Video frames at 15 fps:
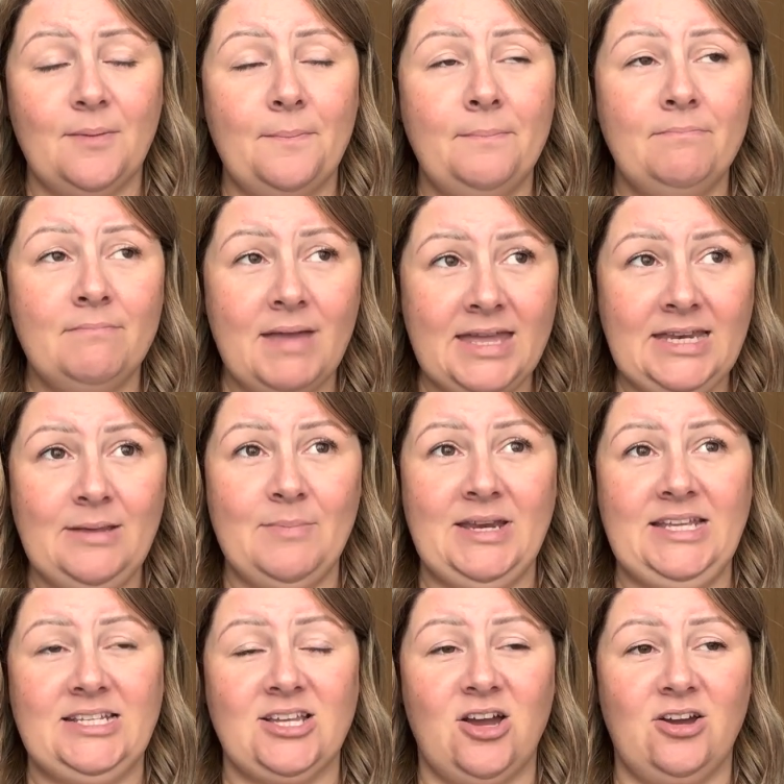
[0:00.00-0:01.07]

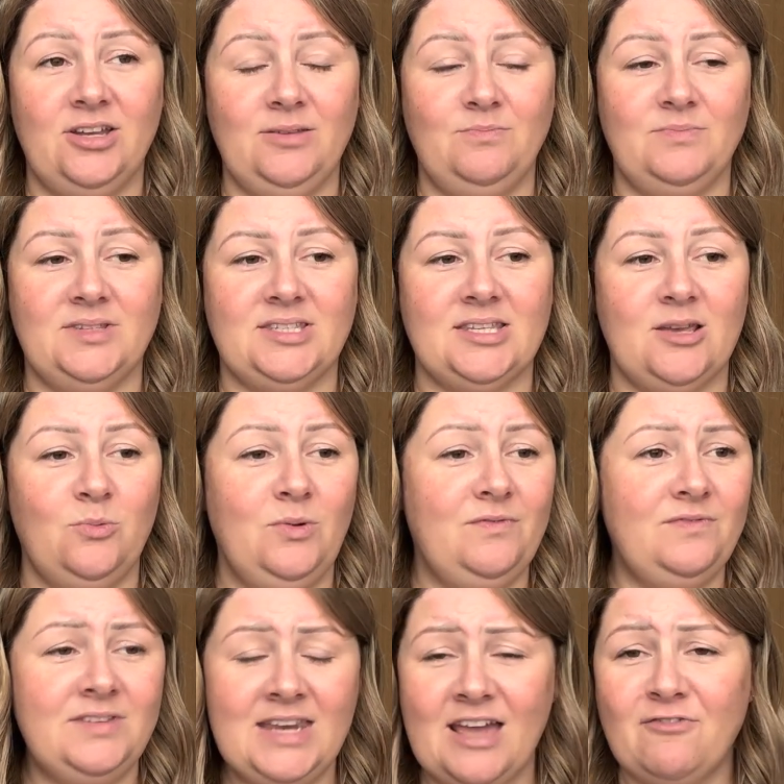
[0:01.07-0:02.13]
many times, we've
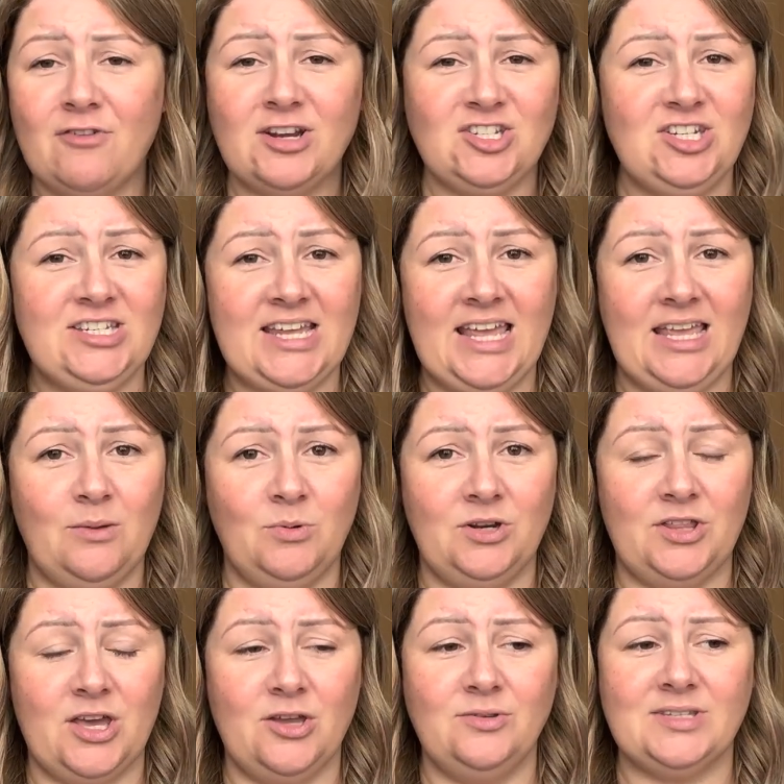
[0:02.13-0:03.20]
never actually taken one of
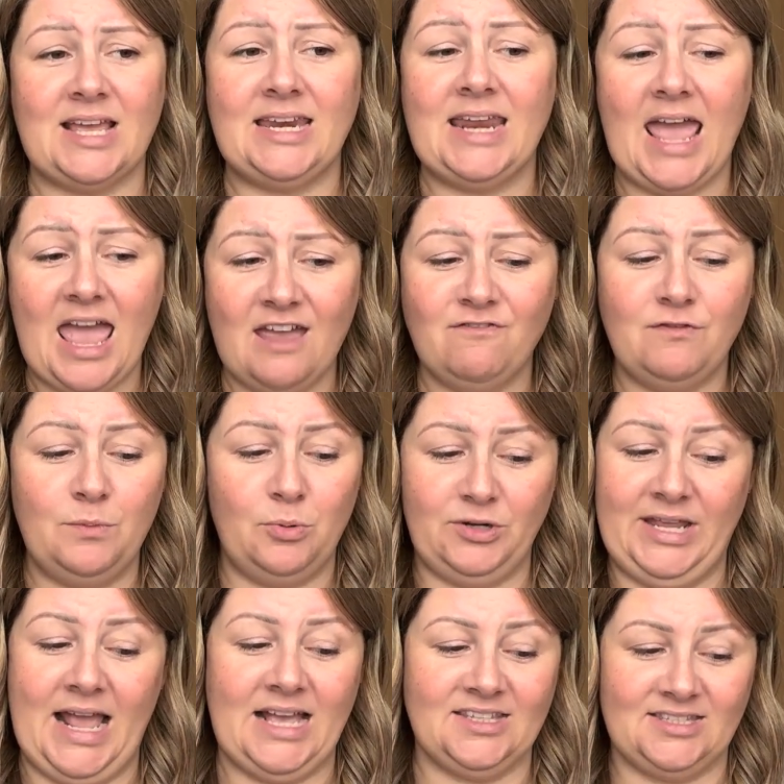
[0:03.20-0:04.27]
those, and
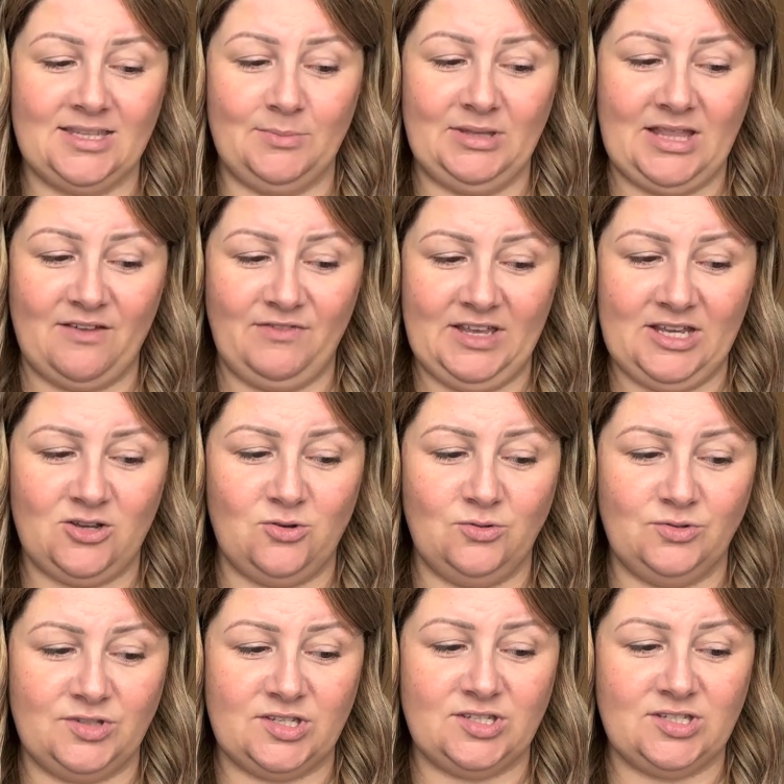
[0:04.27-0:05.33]
everybody has them in their
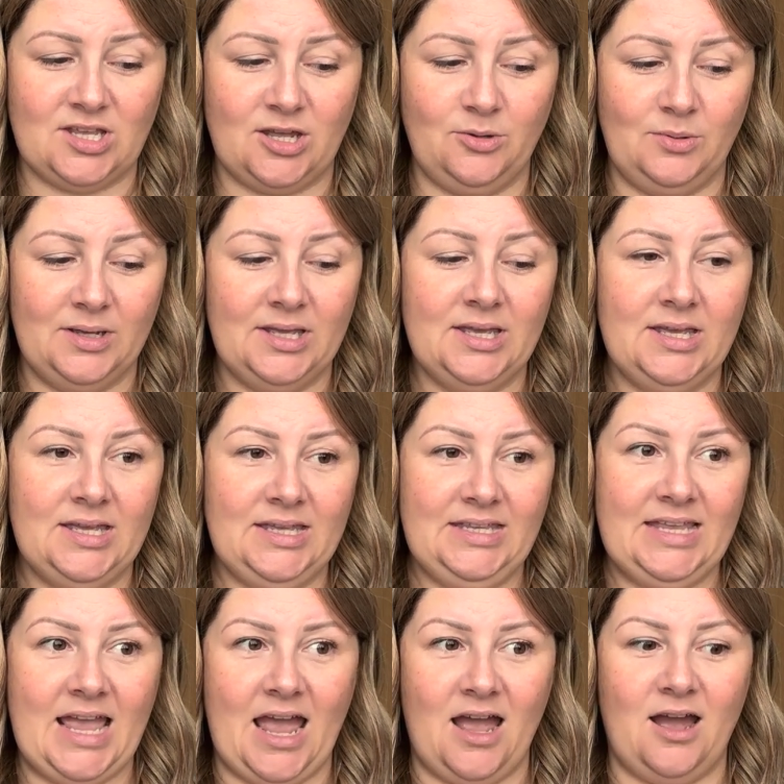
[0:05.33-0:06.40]
vehicles. So
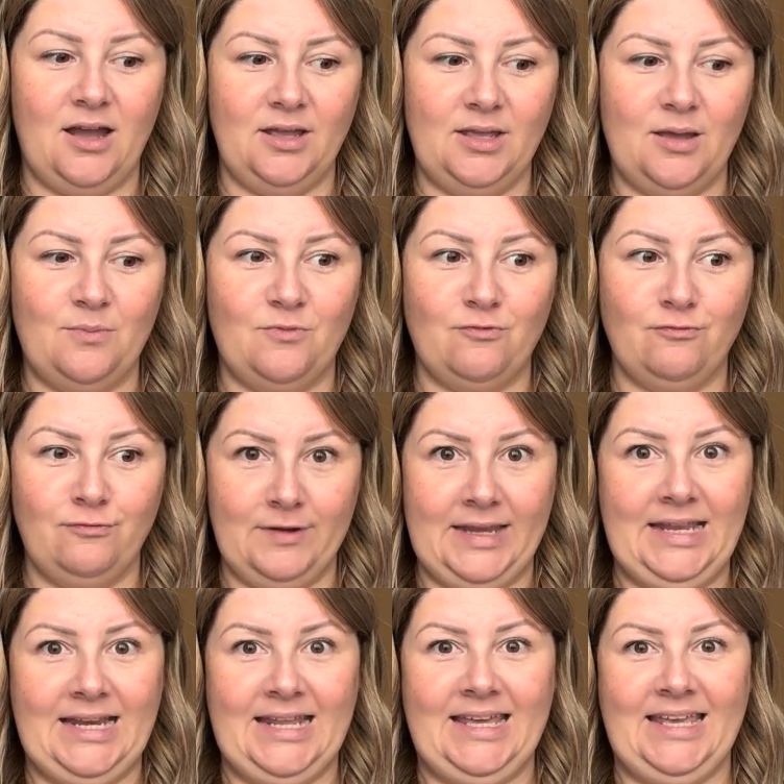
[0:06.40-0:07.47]
yeah, I am
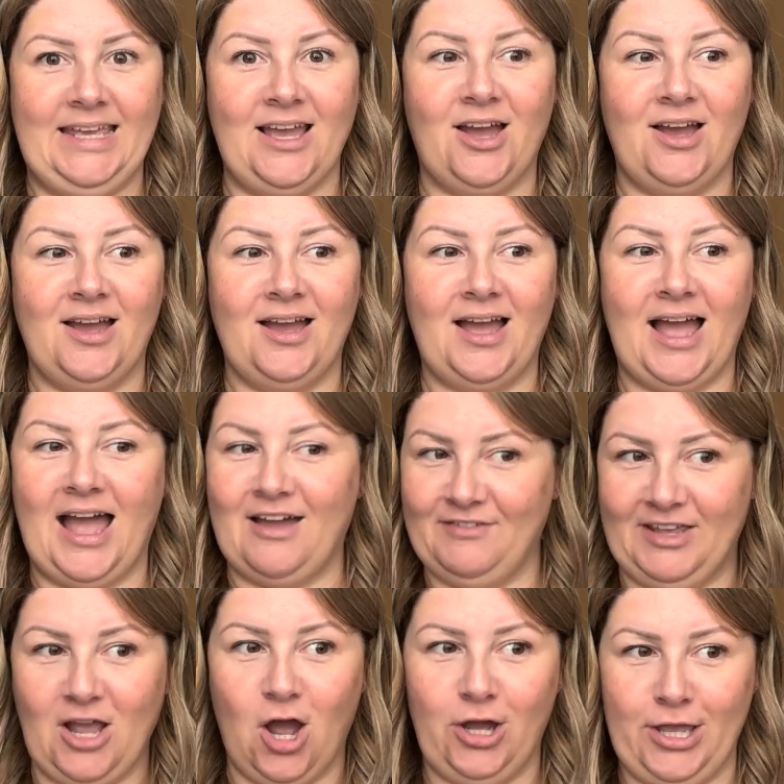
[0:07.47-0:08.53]
really
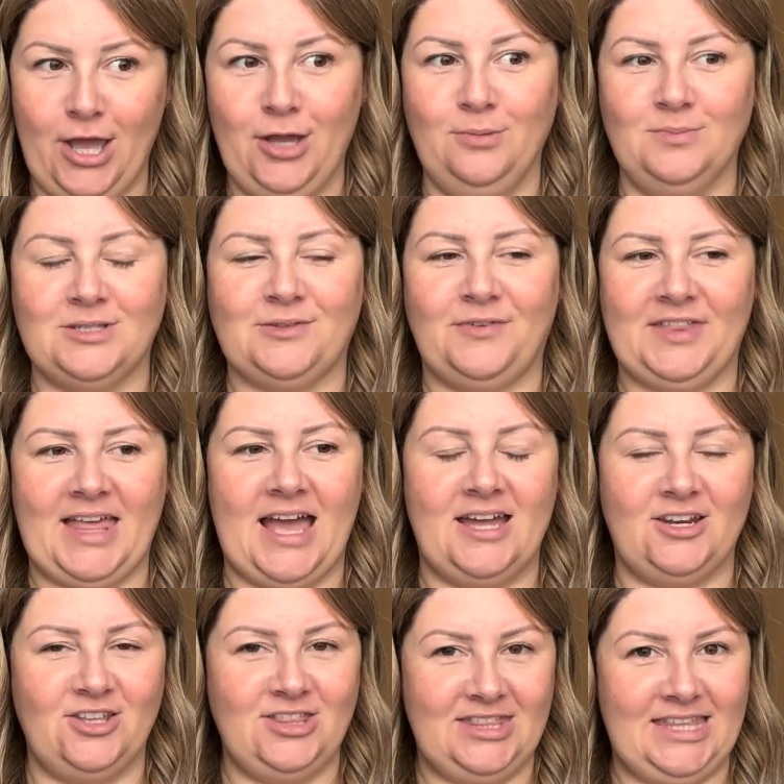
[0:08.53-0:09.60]
having high hopes for that,
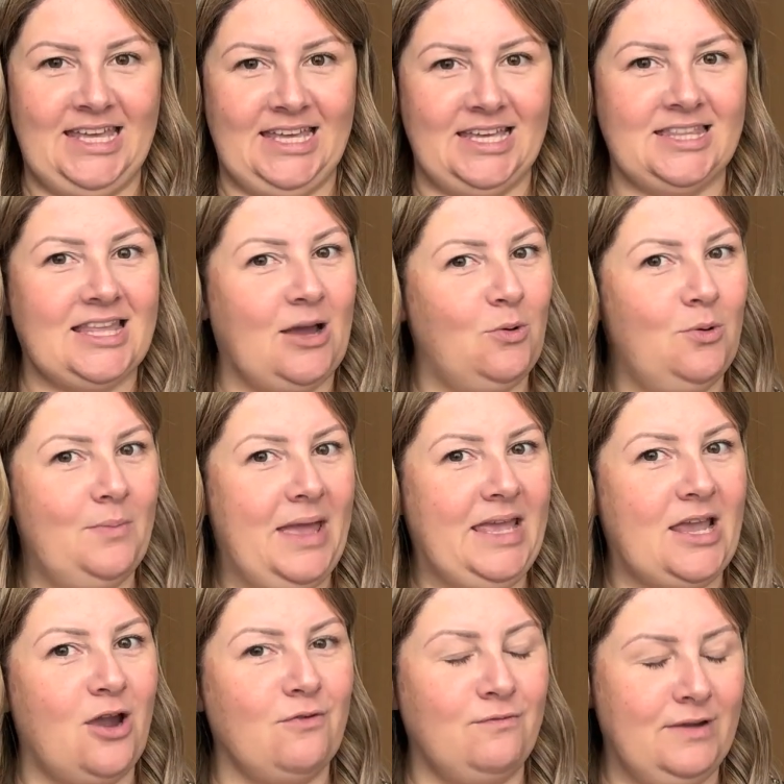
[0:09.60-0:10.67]
and I think that will
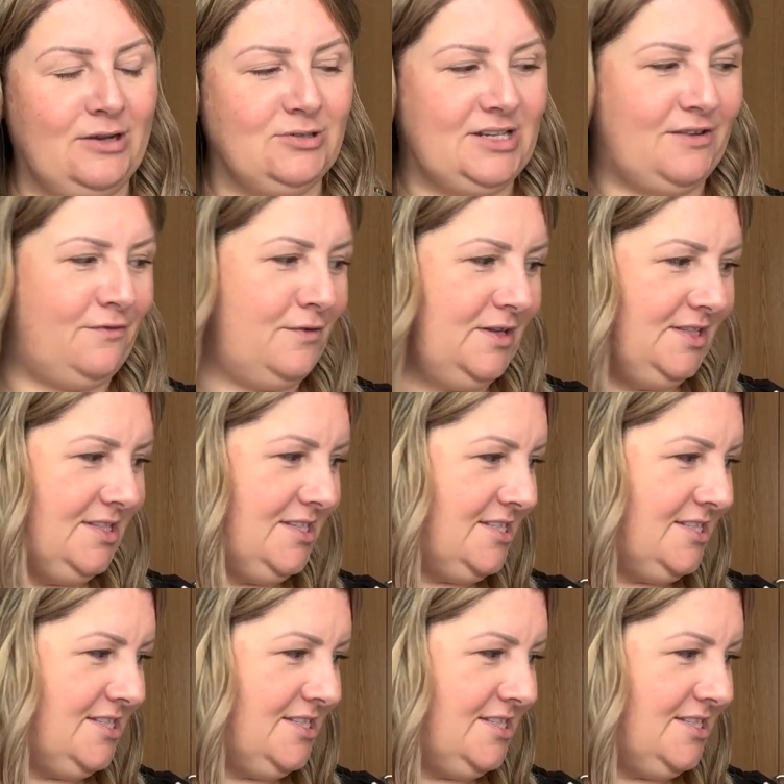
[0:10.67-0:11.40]
make a real difference.